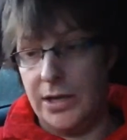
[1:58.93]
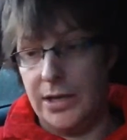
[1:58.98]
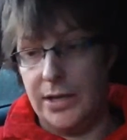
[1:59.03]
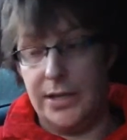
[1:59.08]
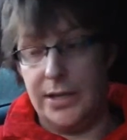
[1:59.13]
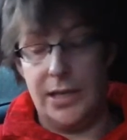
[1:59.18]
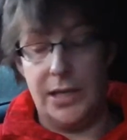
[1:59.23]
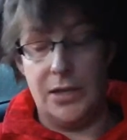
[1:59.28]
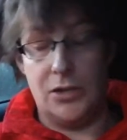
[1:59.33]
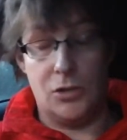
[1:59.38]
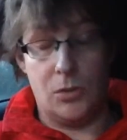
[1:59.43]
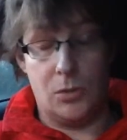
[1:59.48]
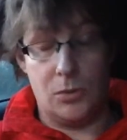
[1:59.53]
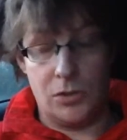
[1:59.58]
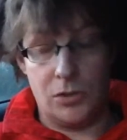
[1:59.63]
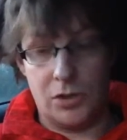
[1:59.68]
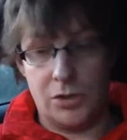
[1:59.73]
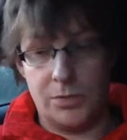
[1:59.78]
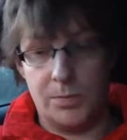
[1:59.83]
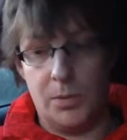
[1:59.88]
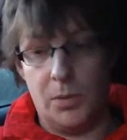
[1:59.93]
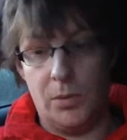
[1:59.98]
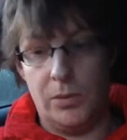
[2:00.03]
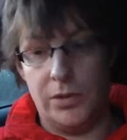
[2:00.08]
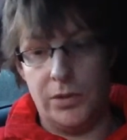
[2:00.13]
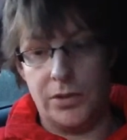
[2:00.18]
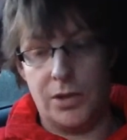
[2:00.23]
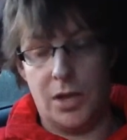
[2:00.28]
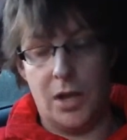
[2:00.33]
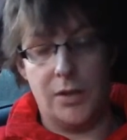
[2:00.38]
and indeed George Osborne,
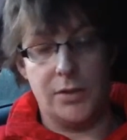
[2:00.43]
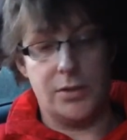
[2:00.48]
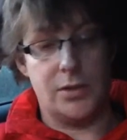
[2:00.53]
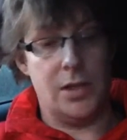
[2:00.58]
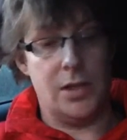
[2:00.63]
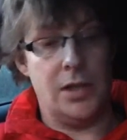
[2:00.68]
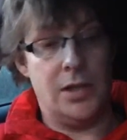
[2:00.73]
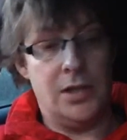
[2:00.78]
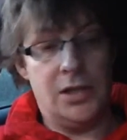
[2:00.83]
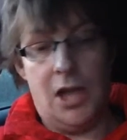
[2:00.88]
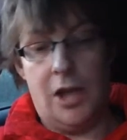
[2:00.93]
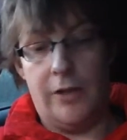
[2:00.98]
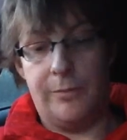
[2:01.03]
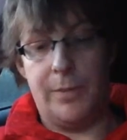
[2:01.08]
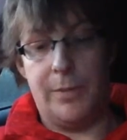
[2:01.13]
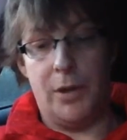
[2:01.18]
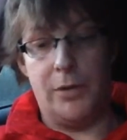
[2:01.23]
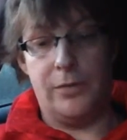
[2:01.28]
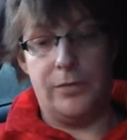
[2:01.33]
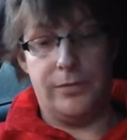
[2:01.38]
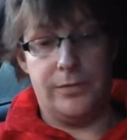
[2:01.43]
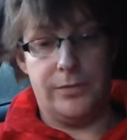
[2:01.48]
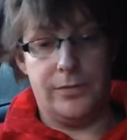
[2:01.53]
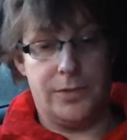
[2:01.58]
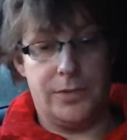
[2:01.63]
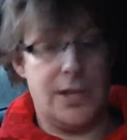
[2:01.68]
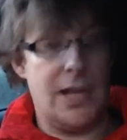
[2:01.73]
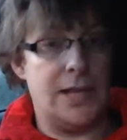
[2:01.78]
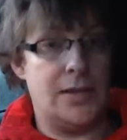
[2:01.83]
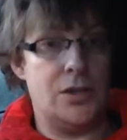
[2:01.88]
the Chancellor, have both
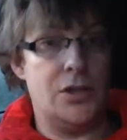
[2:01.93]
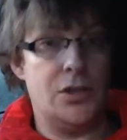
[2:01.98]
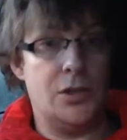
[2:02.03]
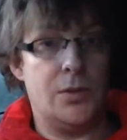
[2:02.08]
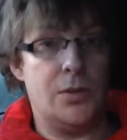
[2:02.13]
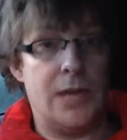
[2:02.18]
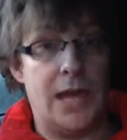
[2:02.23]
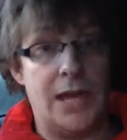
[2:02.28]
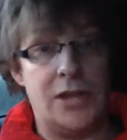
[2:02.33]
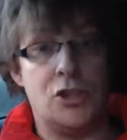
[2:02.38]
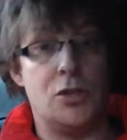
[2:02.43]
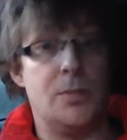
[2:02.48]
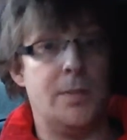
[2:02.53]
said that UK should